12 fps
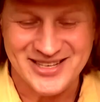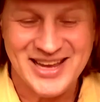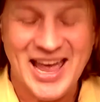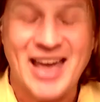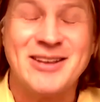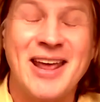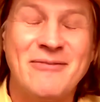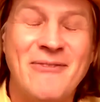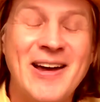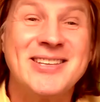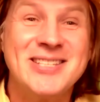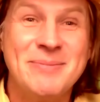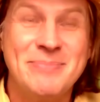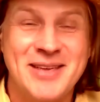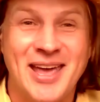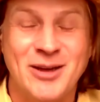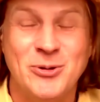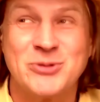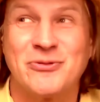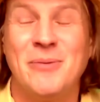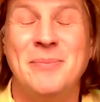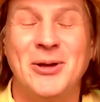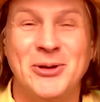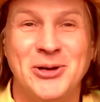And yeah, and find a CPA who's
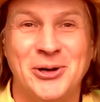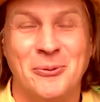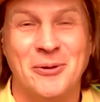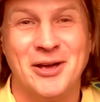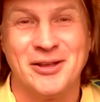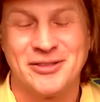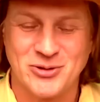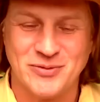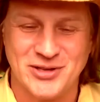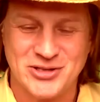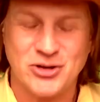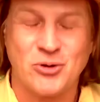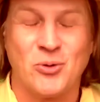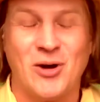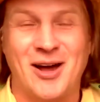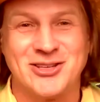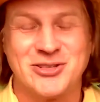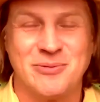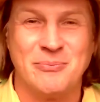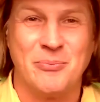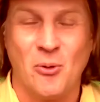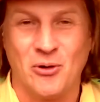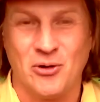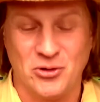familiar with this
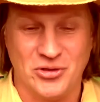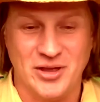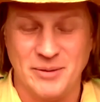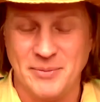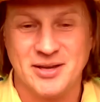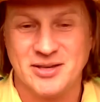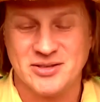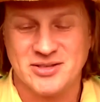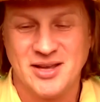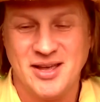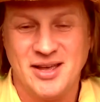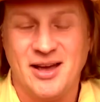cross-border thing, because